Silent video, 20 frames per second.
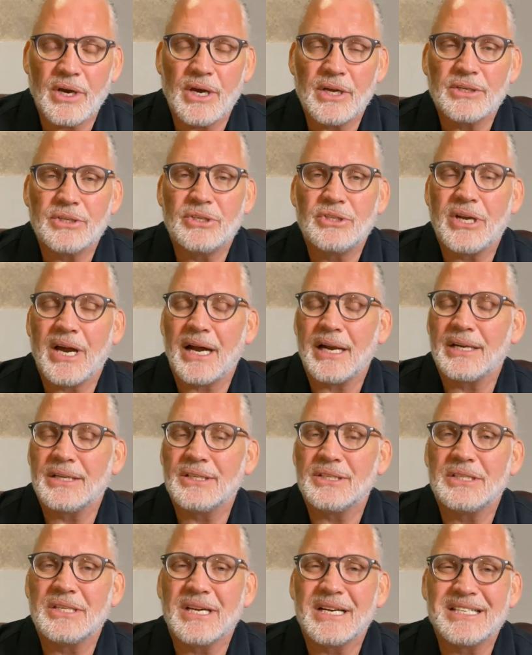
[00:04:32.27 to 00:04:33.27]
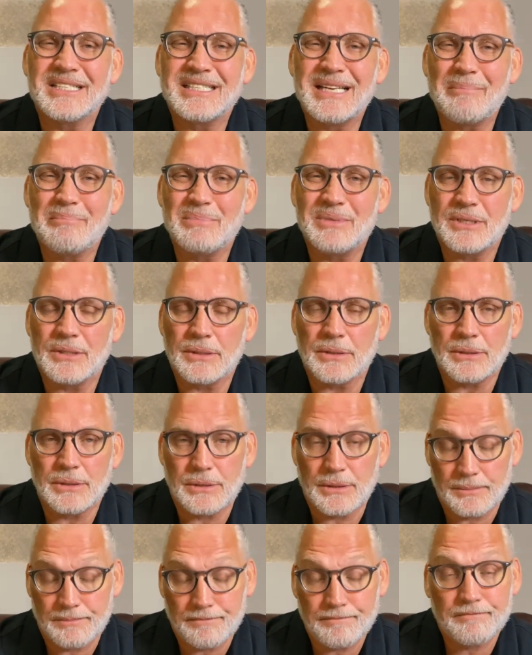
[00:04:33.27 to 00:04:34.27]
unchallenged
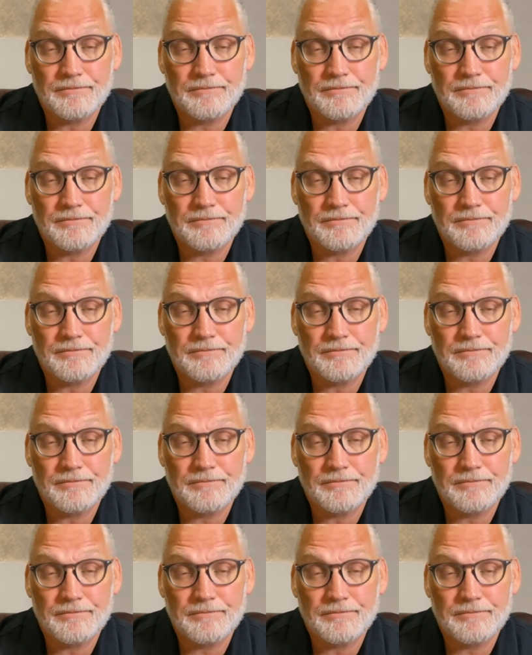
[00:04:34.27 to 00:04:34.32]
assumptions.